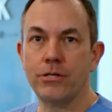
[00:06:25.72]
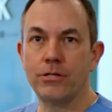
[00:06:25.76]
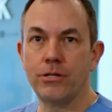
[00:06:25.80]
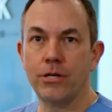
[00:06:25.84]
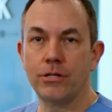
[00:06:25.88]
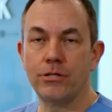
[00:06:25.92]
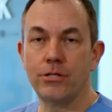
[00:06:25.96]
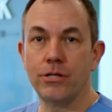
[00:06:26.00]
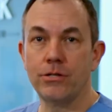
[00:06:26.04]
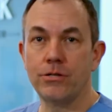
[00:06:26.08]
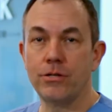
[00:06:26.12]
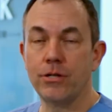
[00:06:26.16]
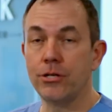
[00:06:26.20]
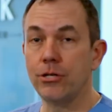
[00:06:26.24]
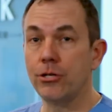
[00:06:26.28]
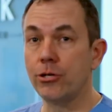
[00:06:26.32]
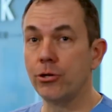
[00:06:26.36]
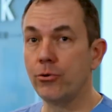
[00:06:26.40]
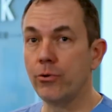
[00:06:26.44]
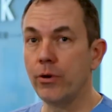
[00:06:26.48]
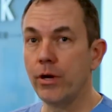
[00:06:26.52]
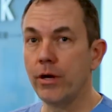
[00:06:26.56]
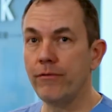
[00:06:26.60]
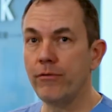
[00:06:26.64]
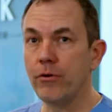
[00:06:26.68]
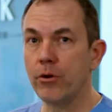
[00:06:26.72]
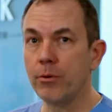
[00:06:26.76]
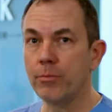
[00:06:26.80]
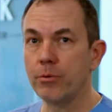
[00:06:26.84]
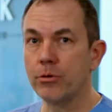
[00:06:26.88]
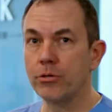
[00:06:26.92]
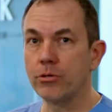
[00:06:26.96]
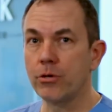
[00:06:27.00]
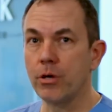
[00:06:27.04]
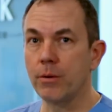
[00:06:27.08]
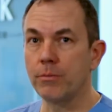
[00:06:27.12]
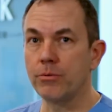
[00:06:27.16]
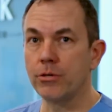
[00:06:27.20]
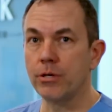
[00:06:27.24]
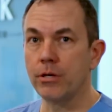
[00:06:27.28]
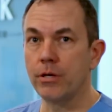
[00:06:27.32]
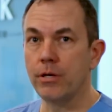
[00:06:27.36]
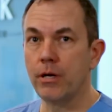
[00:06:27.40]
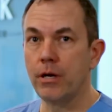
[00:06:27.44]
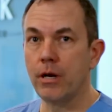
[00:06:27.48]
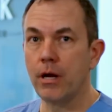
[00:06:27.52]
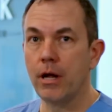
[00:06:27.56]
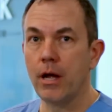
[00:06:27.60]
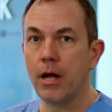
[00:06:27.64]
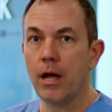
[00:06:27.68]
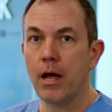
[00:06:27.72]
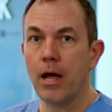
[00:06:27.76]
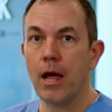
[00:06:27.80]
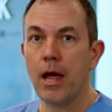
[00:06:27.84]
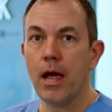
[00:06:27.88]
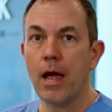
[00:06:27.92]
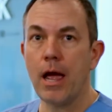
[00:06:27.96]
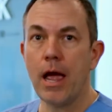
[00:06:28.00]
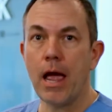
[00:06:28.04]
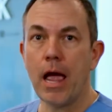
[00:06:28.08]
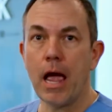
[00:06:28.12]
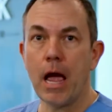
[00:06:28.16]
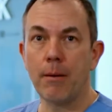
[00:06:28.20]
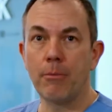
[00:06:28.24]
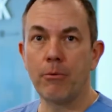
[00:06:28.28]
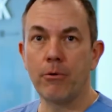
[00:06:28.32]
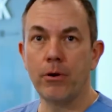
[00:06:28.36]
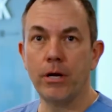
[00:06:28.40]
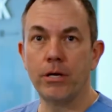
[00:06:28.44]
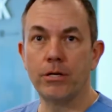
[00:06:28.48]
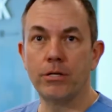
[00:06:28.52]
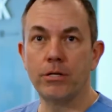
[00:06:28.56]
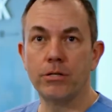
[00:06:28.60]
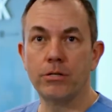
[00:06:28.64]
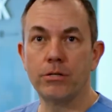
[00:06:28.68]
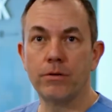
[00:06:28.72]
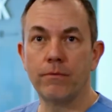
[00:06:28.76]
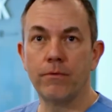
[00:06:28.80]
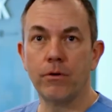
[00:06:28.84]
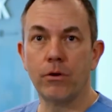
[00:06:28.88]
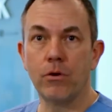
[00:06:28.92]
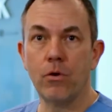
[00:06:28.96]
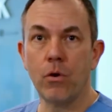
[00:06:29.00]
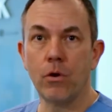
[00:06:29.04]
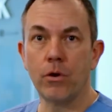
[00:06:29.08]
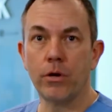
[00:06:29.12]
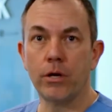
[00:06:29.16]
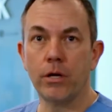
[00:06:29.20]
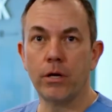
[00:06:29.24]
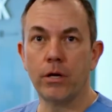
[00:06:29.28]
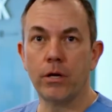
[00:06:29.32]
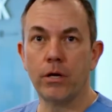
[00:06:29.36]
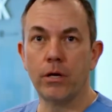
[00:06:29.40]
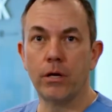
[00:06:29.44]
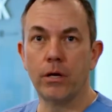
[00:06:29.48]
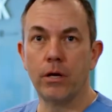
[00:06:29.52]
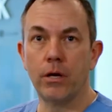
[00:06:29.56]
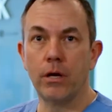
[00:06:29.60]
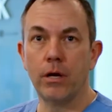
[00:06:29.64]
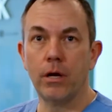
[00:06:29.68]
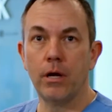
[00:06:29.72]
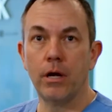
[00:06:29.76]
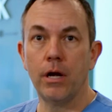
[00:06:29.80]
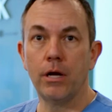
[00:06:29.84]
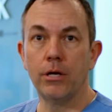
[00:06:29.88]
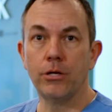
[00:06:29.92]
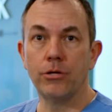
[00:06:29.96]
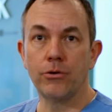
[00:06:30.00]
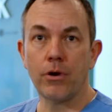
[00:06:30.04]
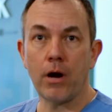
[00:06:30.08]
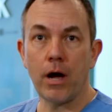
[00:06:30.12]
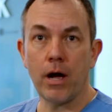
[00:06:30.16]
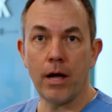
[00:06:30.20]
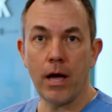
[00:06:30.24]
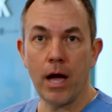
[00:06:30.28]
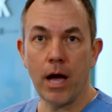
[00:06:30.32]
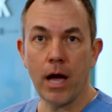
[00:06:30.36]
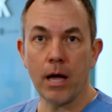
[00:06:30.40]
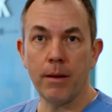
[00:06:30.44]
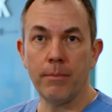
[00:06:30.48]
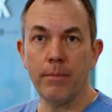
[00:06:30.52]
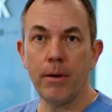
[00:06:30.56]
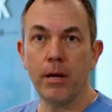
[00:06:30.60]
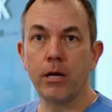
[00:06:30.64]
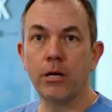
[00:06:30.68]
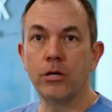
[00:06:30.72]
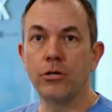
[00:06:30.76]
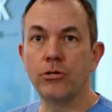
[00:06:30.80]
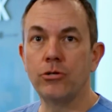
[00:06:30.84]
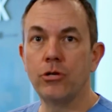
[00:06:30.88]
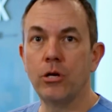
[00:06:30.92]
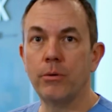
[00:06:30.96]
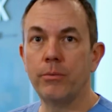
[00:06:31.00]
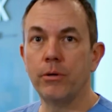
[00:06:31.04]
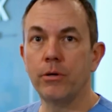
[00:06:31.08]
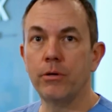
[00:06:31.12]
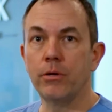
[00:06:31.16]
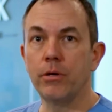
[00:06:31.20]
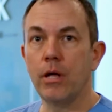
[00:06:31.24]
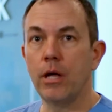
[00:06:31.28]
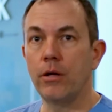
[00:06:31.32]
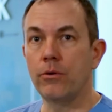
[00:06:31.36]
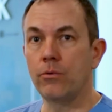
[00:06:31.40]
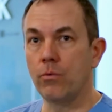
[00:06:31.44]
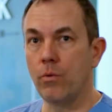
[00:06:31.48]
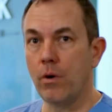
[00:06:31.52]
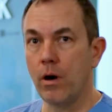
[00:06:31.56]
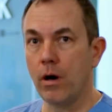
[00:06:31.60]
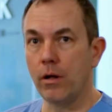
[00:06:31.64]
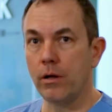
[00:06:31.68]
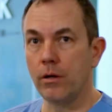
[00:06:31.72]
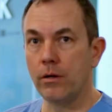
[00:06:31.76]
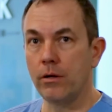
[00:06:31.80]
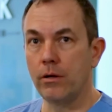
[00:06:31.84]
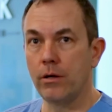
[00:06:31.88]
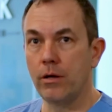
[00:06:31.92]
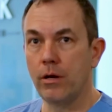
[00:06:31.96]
such as the degree of your prescription, aberrations of the cornea, and dry eye may contribute as well.